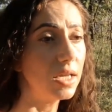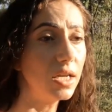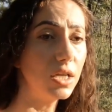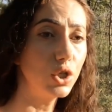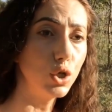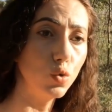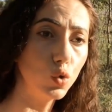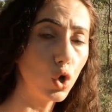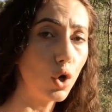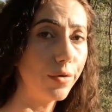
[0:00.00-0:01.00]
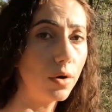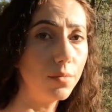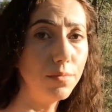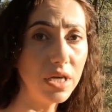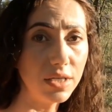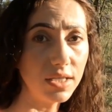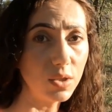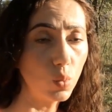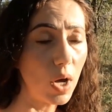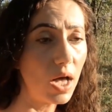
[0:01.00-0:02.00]
They need to use other means
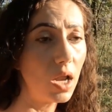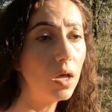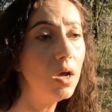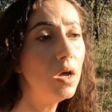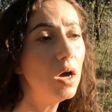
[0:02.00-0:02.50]
as well.